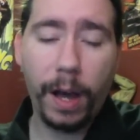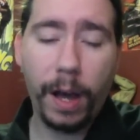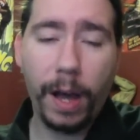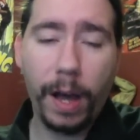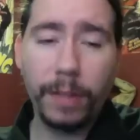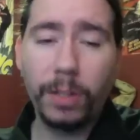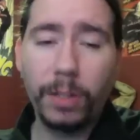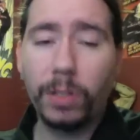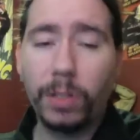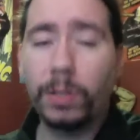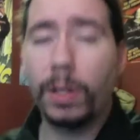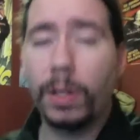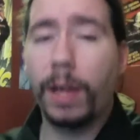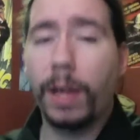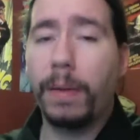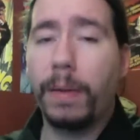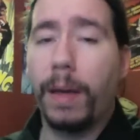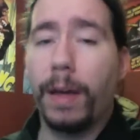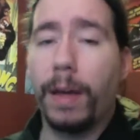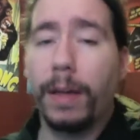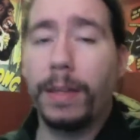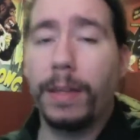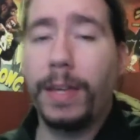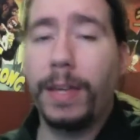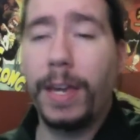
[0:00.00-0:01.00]
I
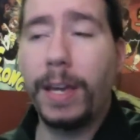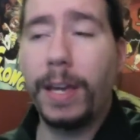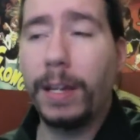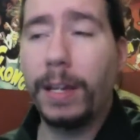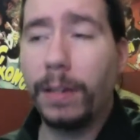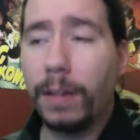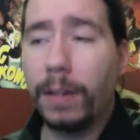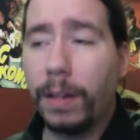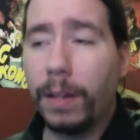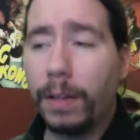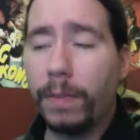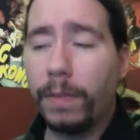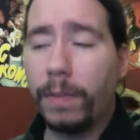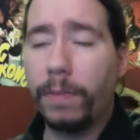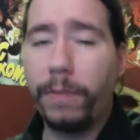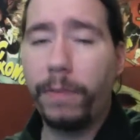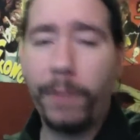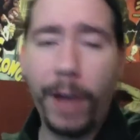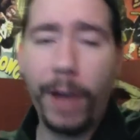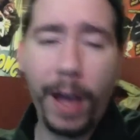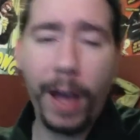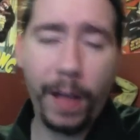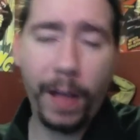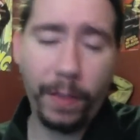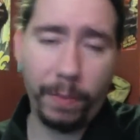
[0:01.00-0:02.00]
can't
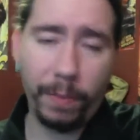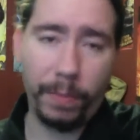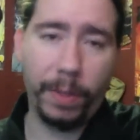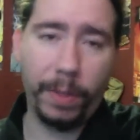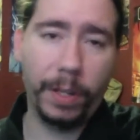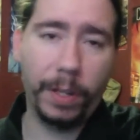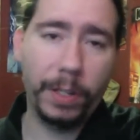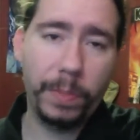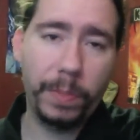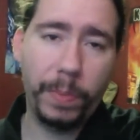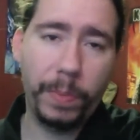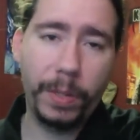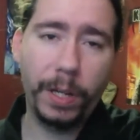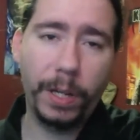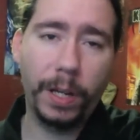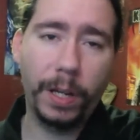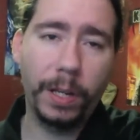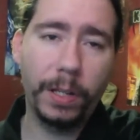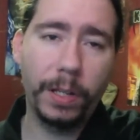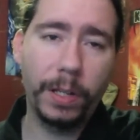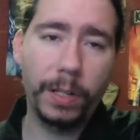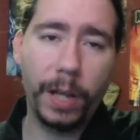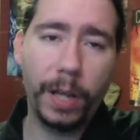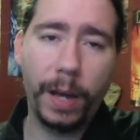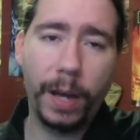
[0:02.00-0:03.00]
fathom this,
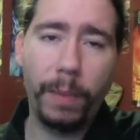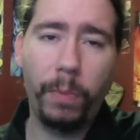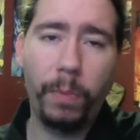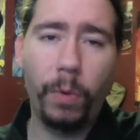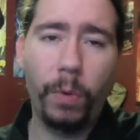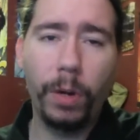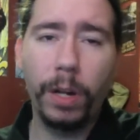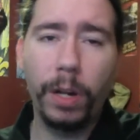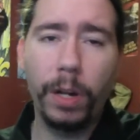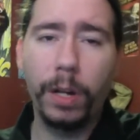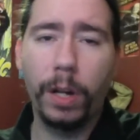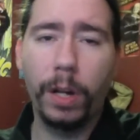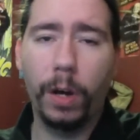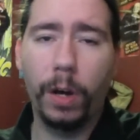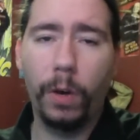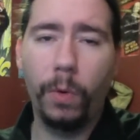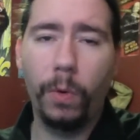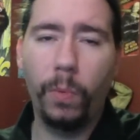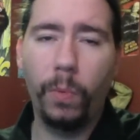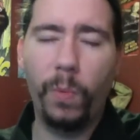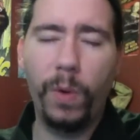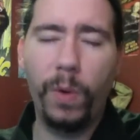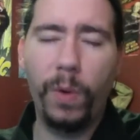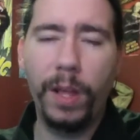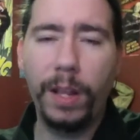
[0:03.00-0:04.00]
because I want to know
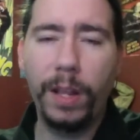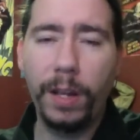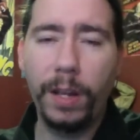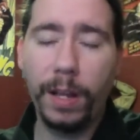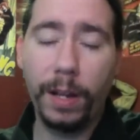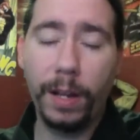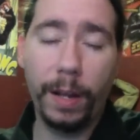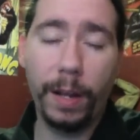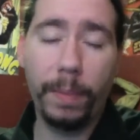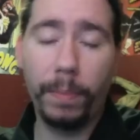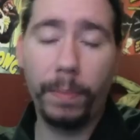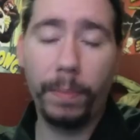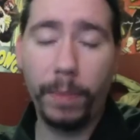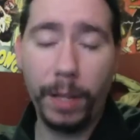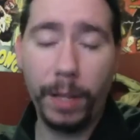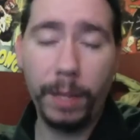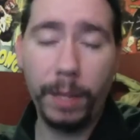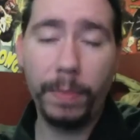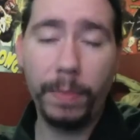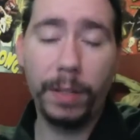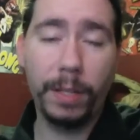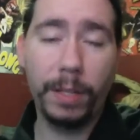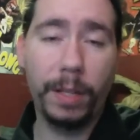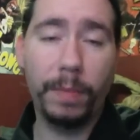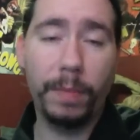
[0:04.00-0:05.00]
when, and
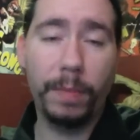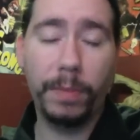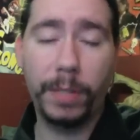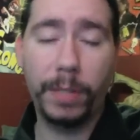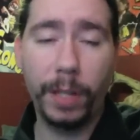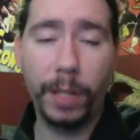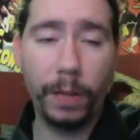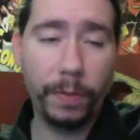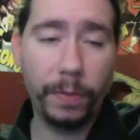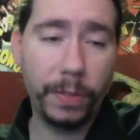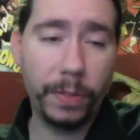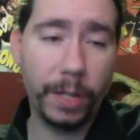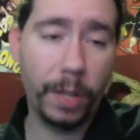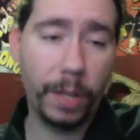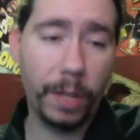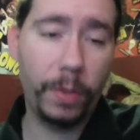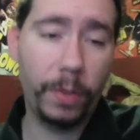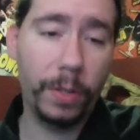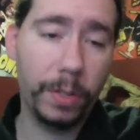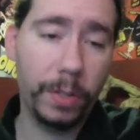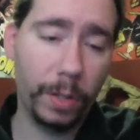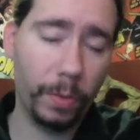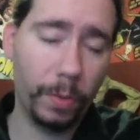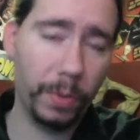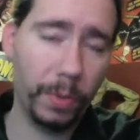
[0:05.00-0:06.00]
Inman himself said
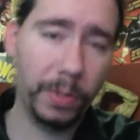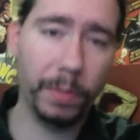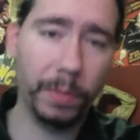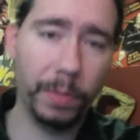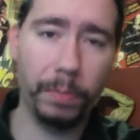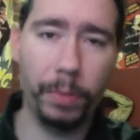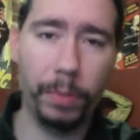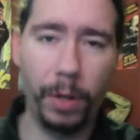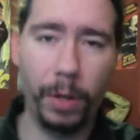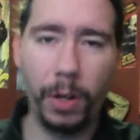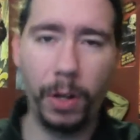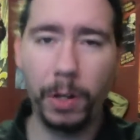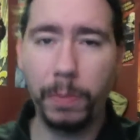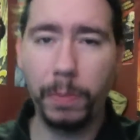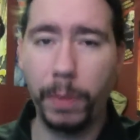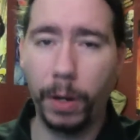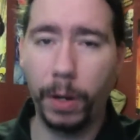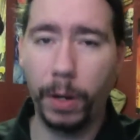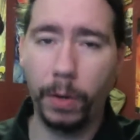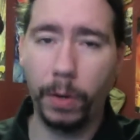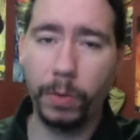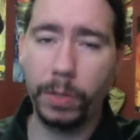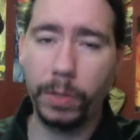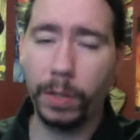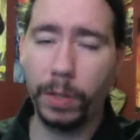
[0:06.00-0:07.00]
this in a recent blog
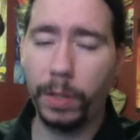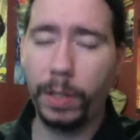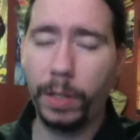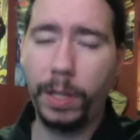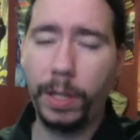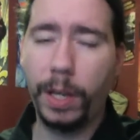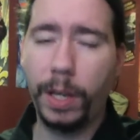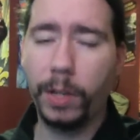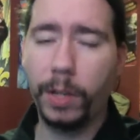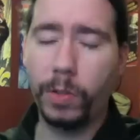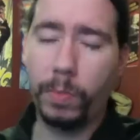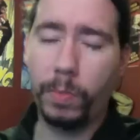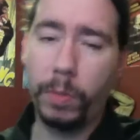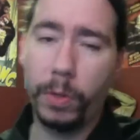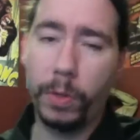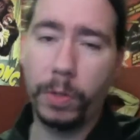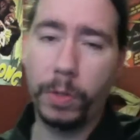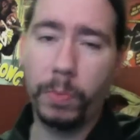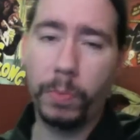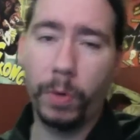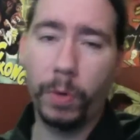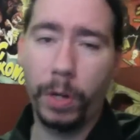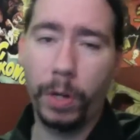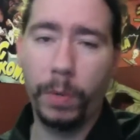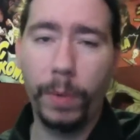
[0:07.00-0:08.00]
post, I think he actually put this
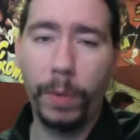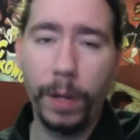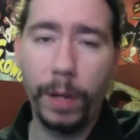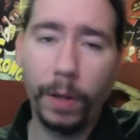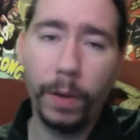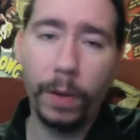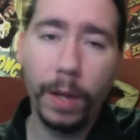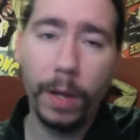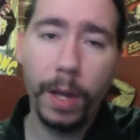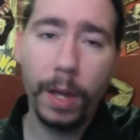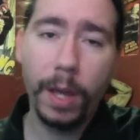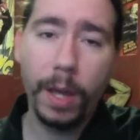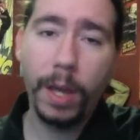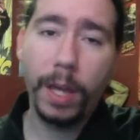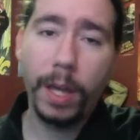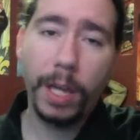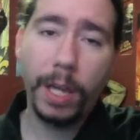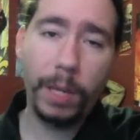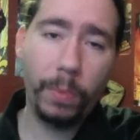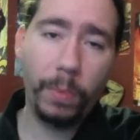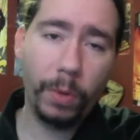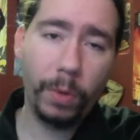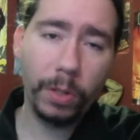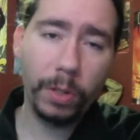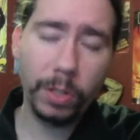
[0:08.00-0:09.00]
pretty well,
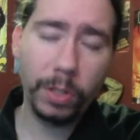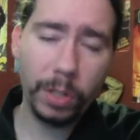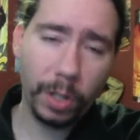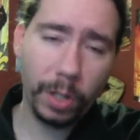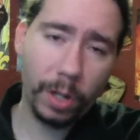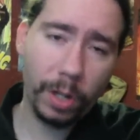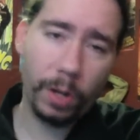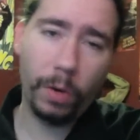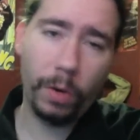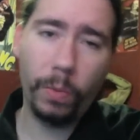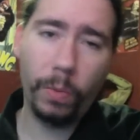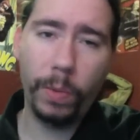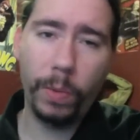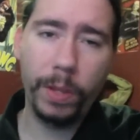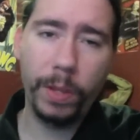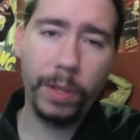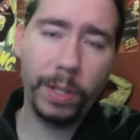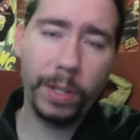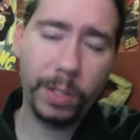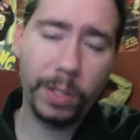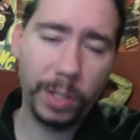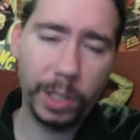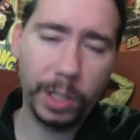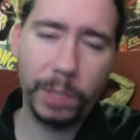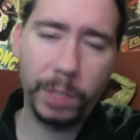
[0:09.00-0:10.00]
he wants to know when
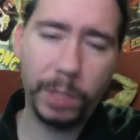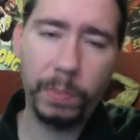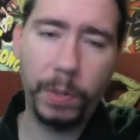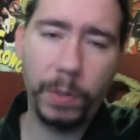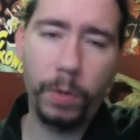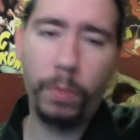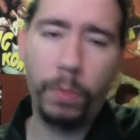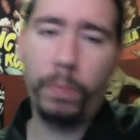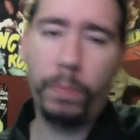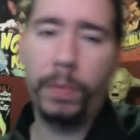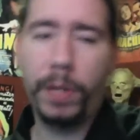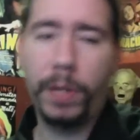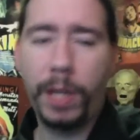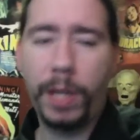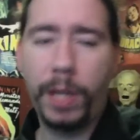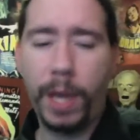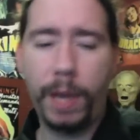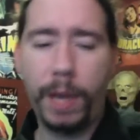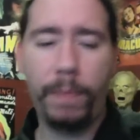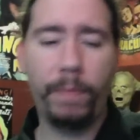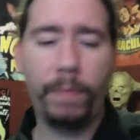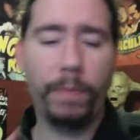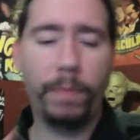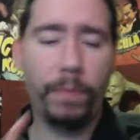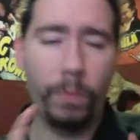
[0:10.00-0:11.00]
this dispute
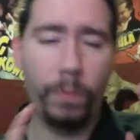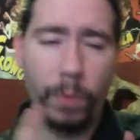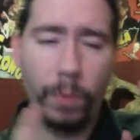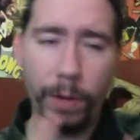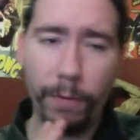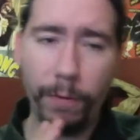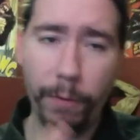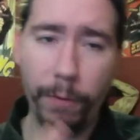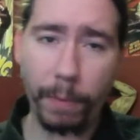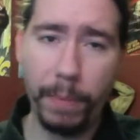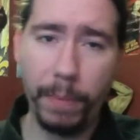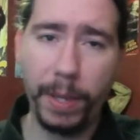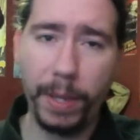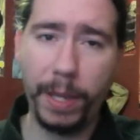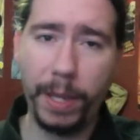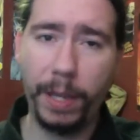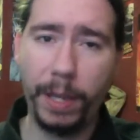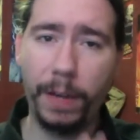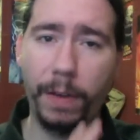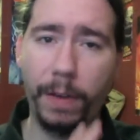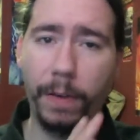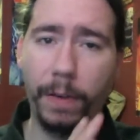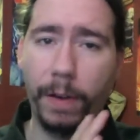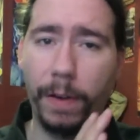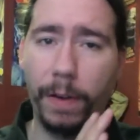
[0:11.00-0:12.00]
went from being
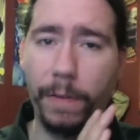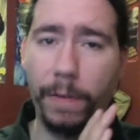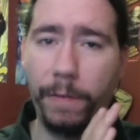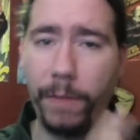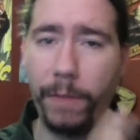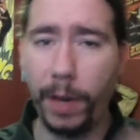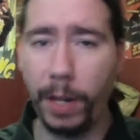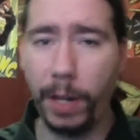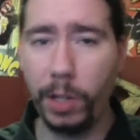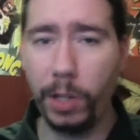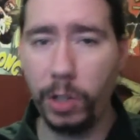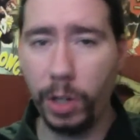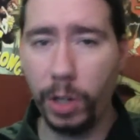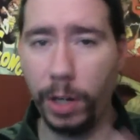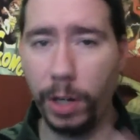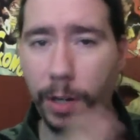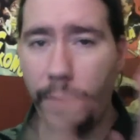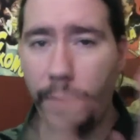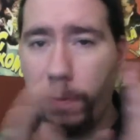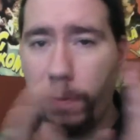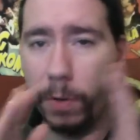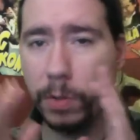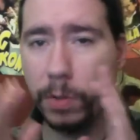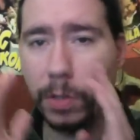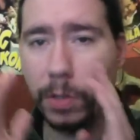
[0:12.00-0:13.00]

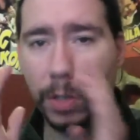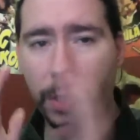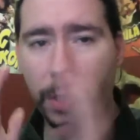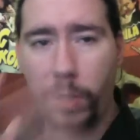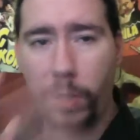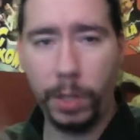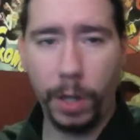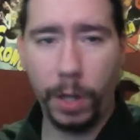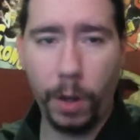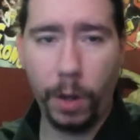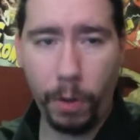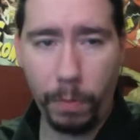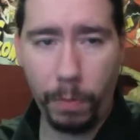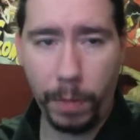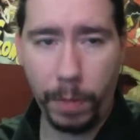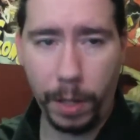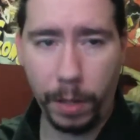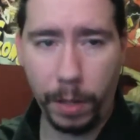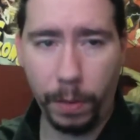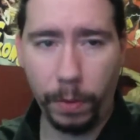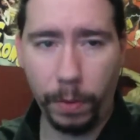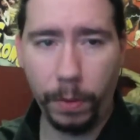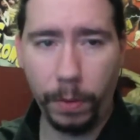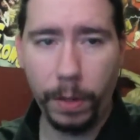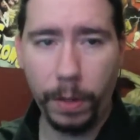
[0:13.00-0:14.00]
FunnyJunk versus the
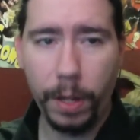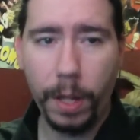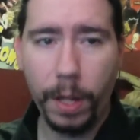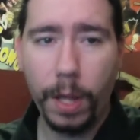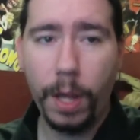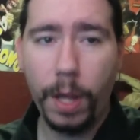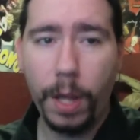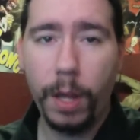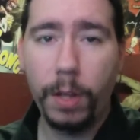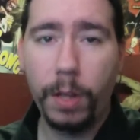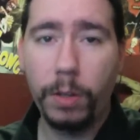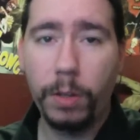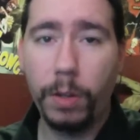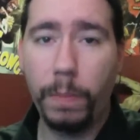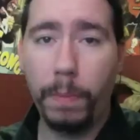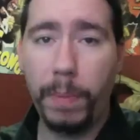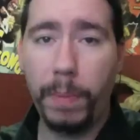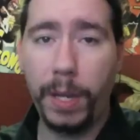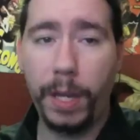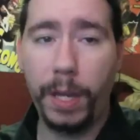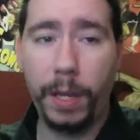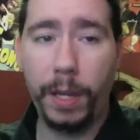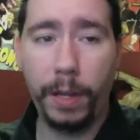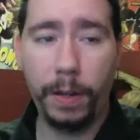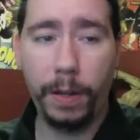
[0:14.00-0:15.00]
Oatmeal to
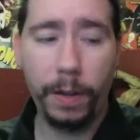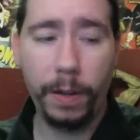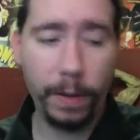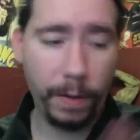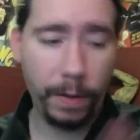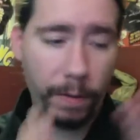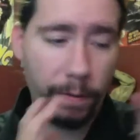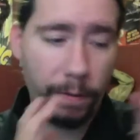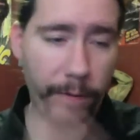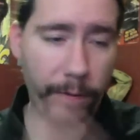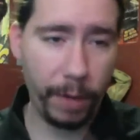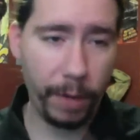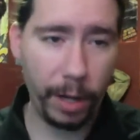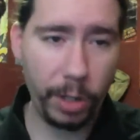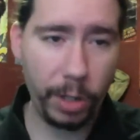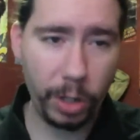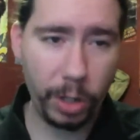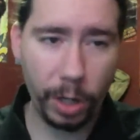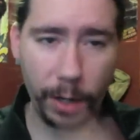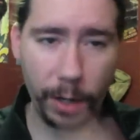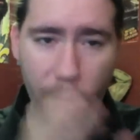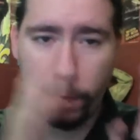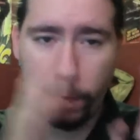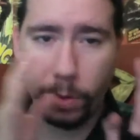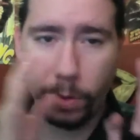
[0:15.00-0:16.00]
being
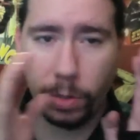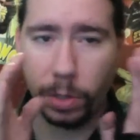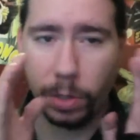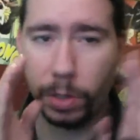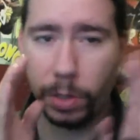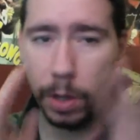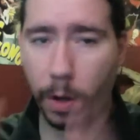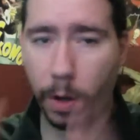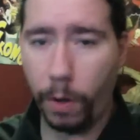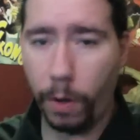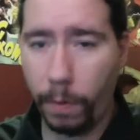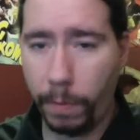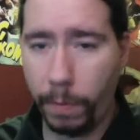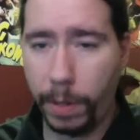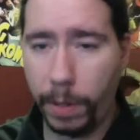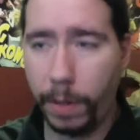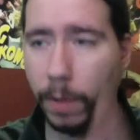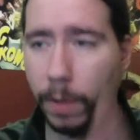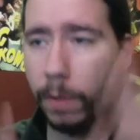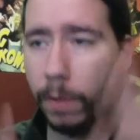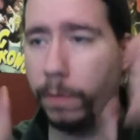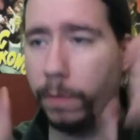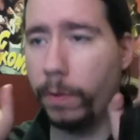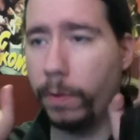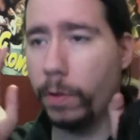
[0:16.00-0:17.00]
FunnyJunk versus
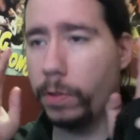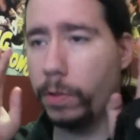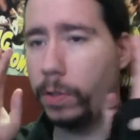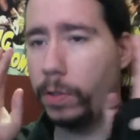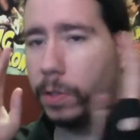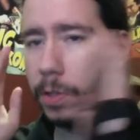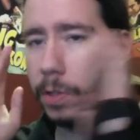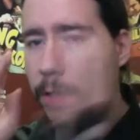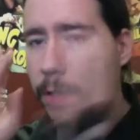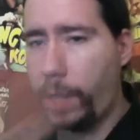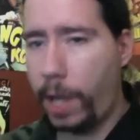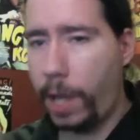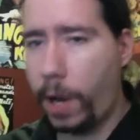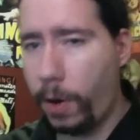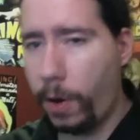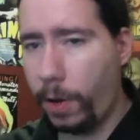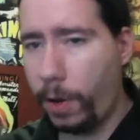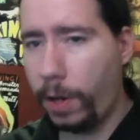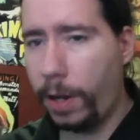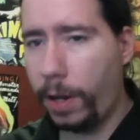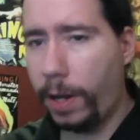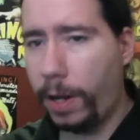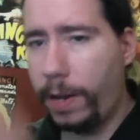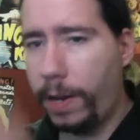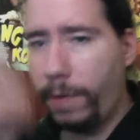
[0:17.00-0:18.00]
Oatmeal versus
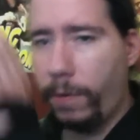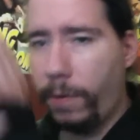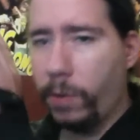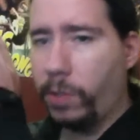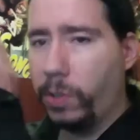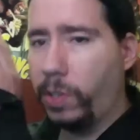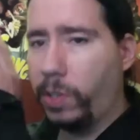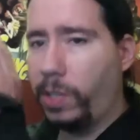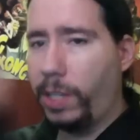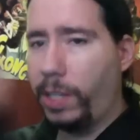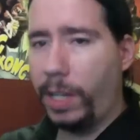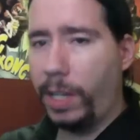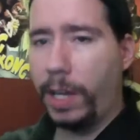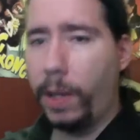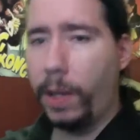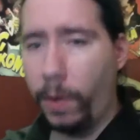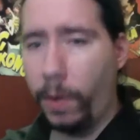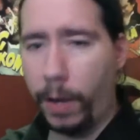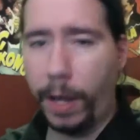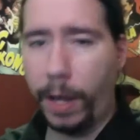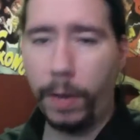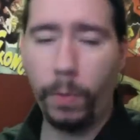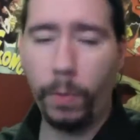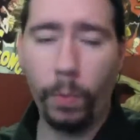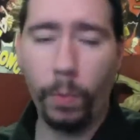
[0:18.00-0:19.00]
Carreon versus the
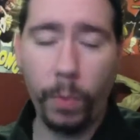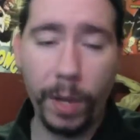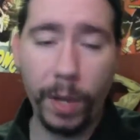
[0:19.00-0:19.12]
Internet.